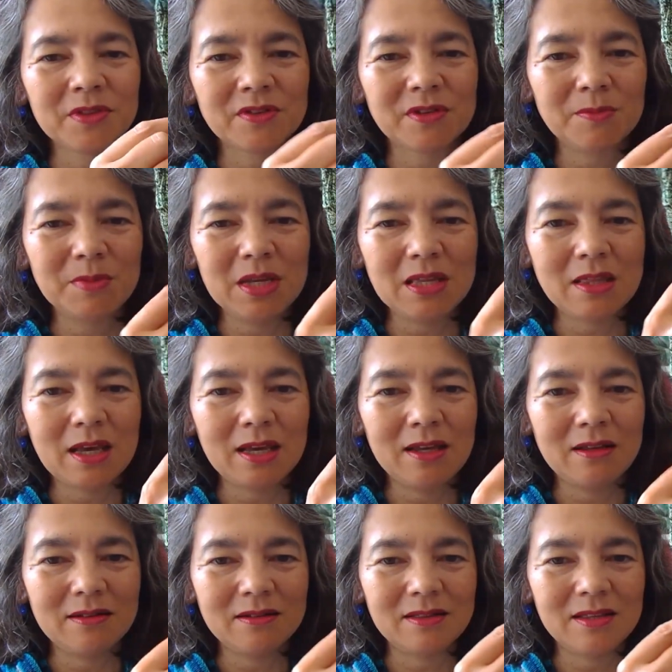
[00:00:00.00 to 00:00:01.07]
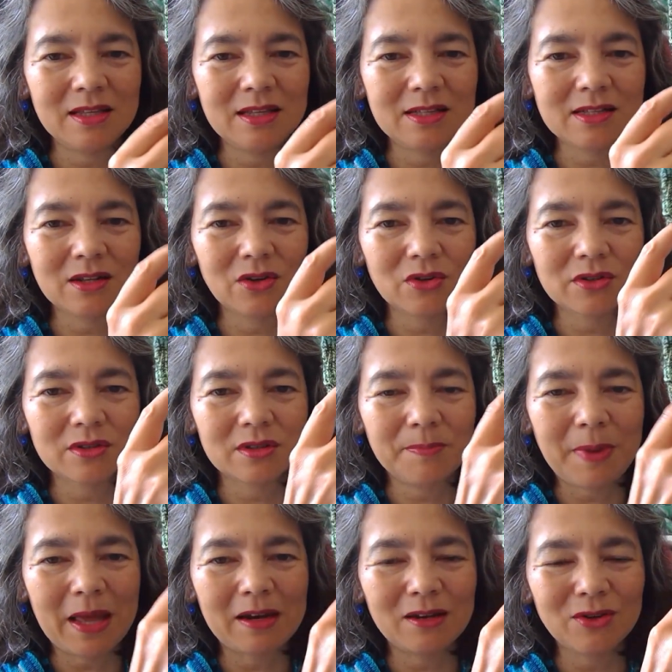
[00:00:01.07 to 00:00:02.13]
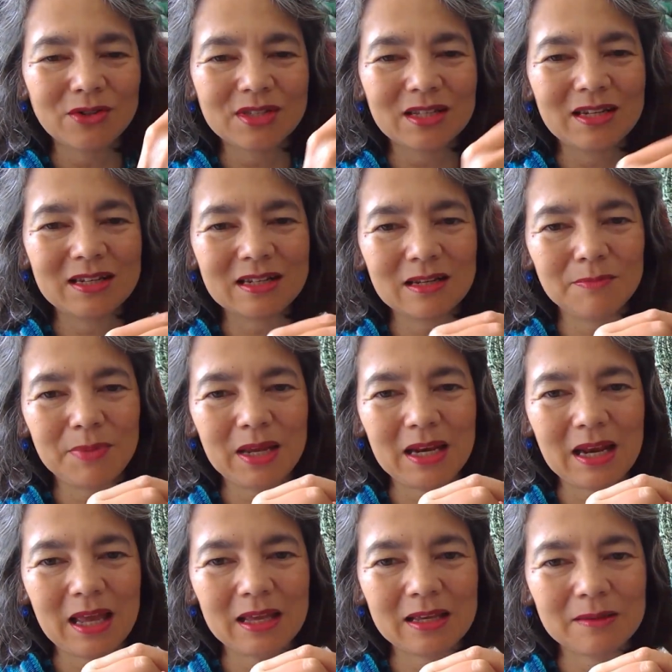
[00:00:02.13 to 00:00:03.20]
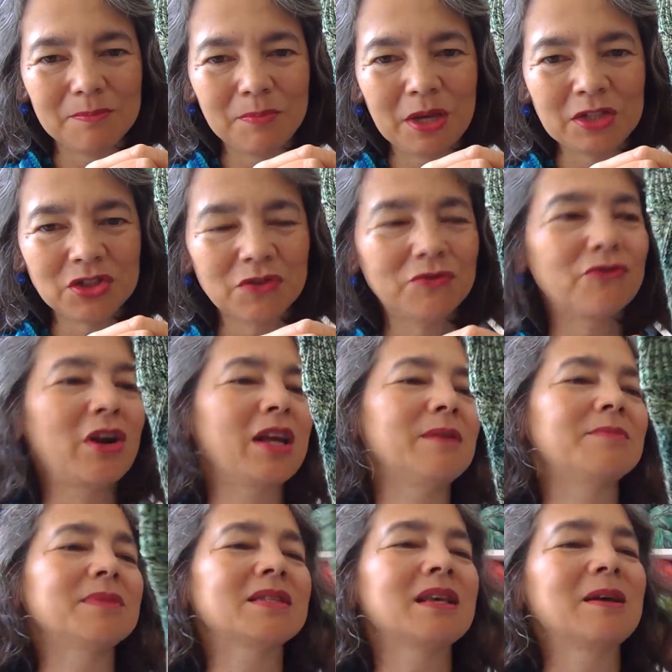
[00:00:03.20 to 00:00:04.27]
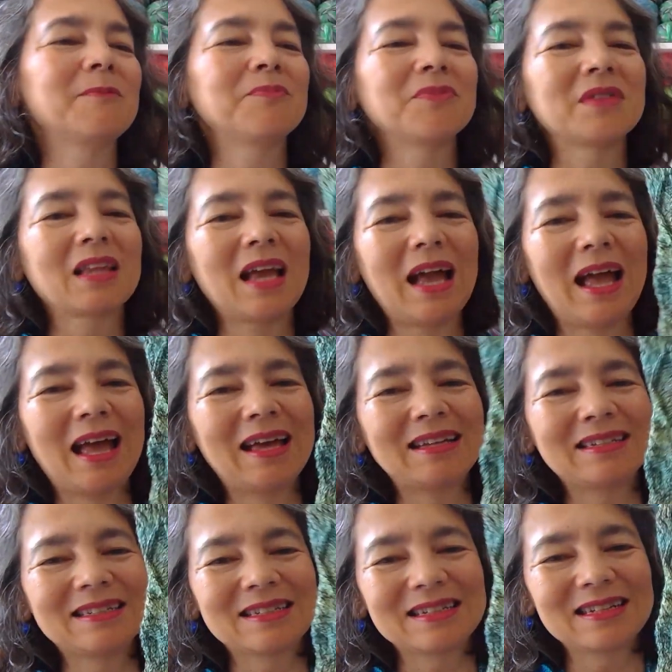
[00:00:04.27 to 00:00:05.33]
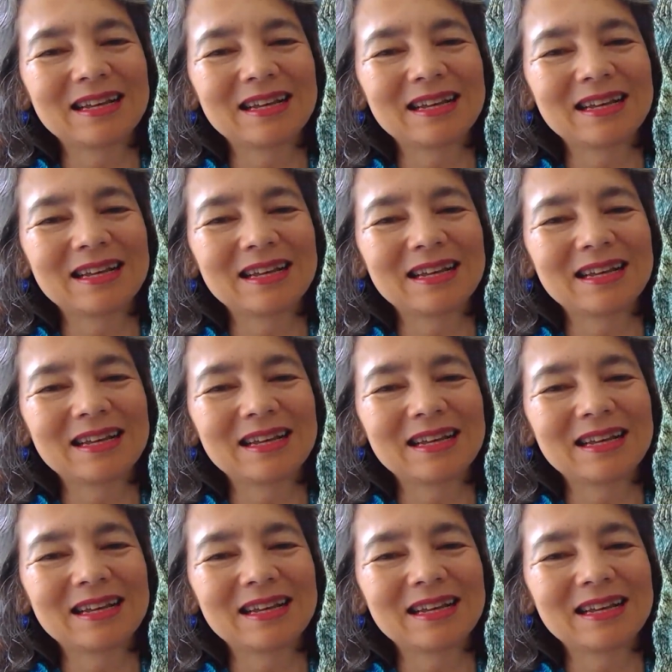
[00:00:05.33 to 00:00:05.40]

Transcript: To me, the pattern looks a little bit like picture frames, and